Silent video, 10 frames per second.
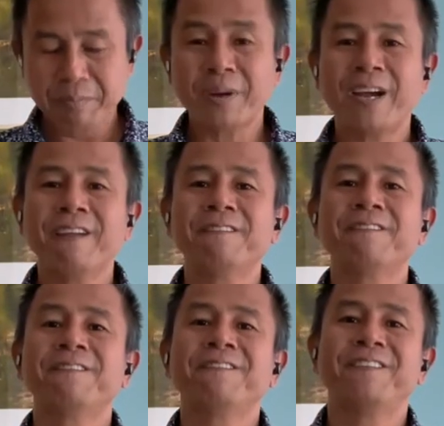by
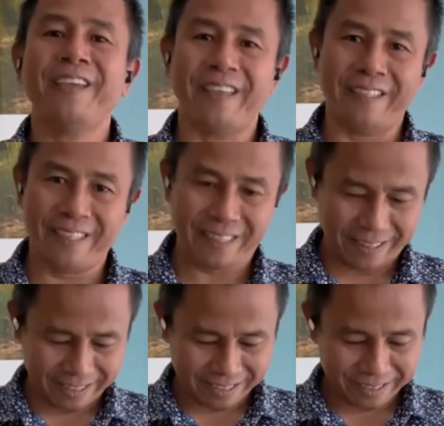faith,
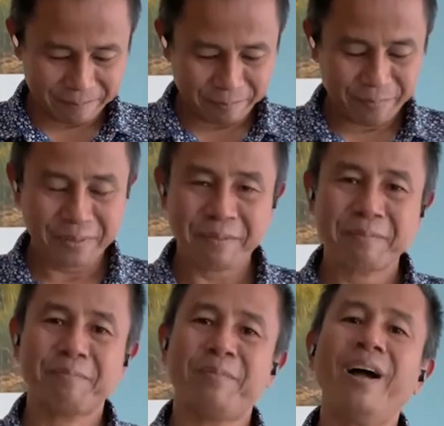
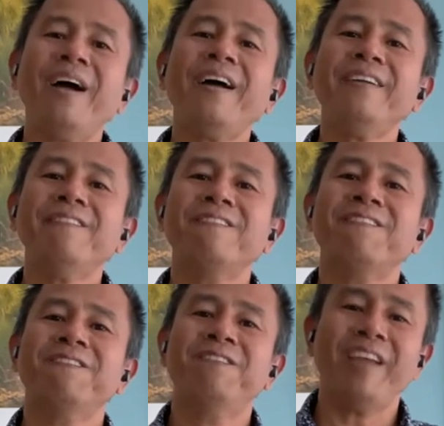by
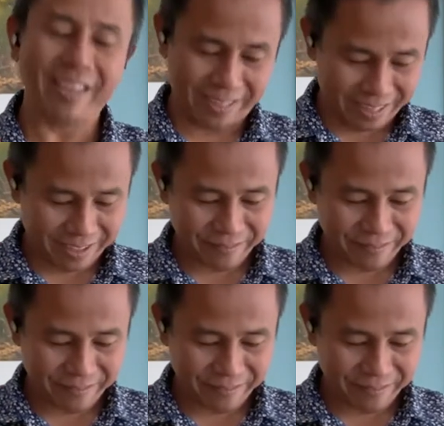faith